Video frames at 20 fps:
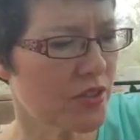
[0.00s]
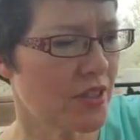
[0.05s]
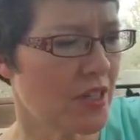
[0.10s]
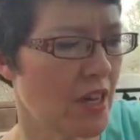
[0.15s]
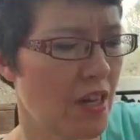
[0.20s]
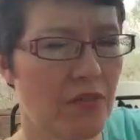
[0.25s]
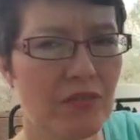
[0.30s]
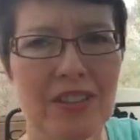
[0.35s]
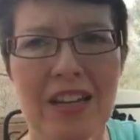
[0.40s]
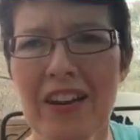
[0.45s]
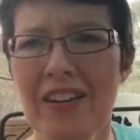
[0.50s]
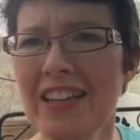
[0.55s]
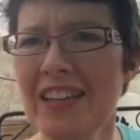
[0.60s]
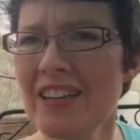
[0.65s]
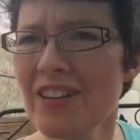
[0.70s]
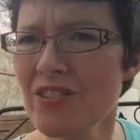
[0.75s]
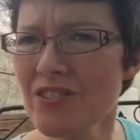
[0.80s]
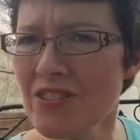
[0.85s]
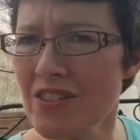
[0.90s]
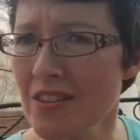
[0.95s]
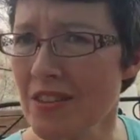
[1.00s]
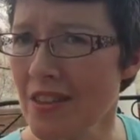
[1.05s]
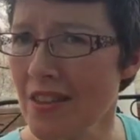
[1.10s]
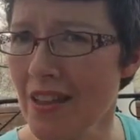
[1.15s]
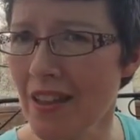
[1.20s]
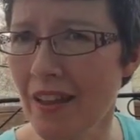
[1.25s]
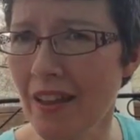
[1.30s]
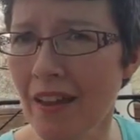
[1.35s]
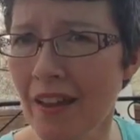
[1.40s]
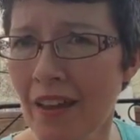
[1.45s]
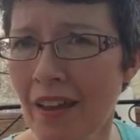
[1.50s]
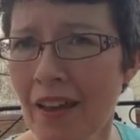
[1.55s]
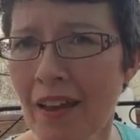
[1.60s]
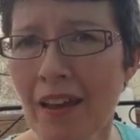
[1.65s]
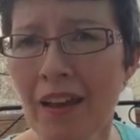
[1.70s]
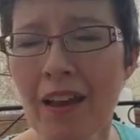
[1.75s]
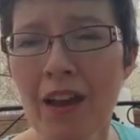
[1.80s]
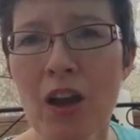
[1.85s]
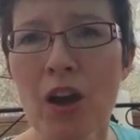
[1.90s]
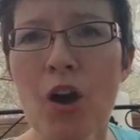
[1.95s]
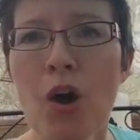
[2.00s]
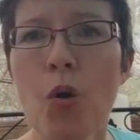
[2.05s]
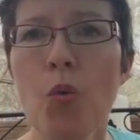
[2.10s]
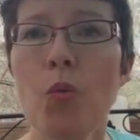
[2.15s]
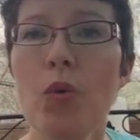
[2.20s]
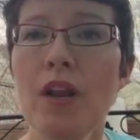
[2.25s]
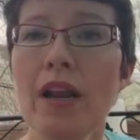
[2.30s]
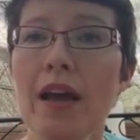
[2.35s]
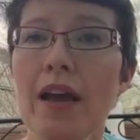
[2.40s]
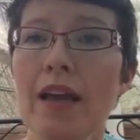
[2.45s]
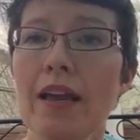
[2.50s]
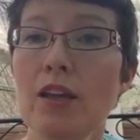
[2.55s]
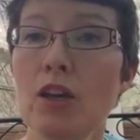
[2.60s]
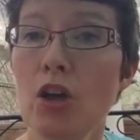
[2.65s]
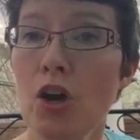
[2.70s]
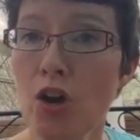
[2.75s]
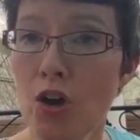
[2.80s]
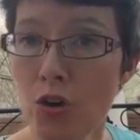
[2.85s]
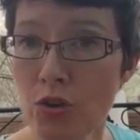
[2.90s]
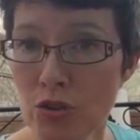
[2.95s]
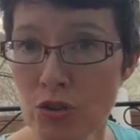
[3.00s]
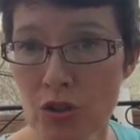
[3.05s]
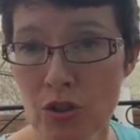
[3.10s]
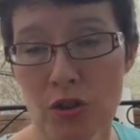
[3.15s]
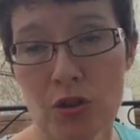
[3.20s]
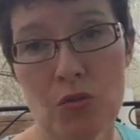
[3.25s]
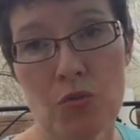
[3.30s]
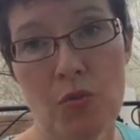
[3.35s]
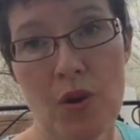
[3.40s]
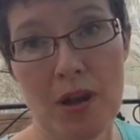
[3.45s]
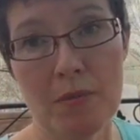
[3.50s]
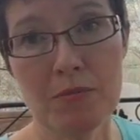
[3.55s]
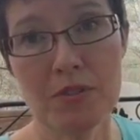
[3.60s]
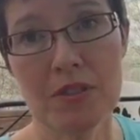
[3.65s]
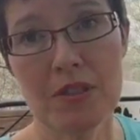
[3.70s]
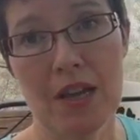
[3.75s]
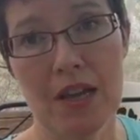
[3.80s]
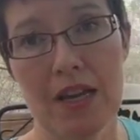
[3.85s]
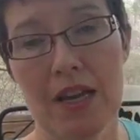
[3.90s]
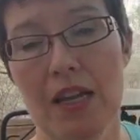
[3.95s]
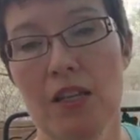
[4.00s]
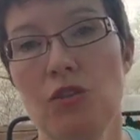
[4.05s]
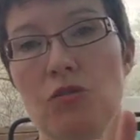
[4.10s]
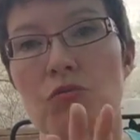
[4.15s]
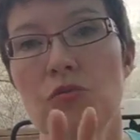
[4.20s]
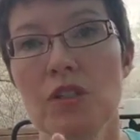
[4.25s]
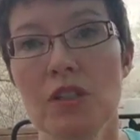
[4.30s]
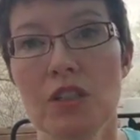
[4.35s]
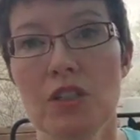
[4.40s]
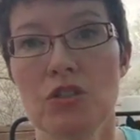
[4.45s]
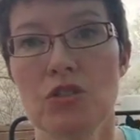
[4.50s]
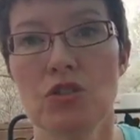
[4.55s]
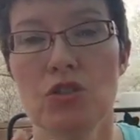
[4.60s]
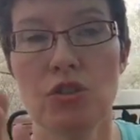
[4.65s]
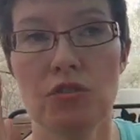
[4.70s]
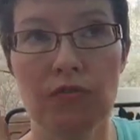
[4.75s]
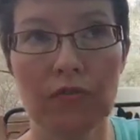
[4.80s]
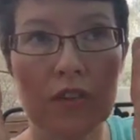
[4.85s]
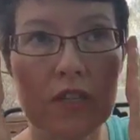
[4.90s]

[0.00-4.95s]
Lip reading: stuff. Now, here's the thing. When I go to her website, and you really should